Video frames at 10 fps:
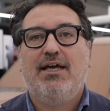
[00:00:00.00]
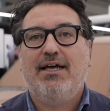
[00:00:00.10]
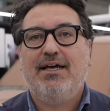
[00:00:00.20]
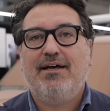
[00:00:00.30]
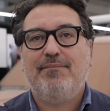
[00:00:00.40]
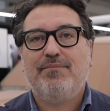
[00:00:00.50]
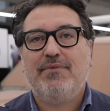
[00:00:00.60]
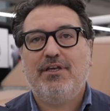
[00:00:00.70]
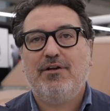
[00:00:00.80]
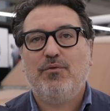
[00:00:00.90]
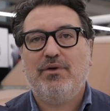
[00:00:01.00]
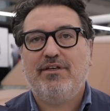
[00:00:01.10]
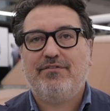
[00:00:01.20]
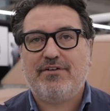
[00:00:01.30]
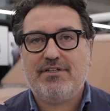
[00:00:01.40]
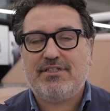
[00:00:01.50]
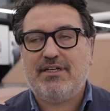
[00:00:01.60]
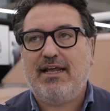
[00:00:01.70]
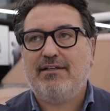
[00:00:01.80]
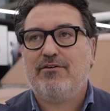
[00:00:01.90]
With the
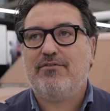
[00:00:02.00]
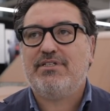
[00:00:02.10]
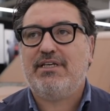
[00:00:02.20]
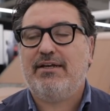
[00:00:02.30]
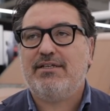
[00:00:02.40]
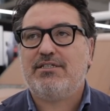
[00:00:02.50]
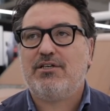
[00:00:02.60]
first Land Rover series.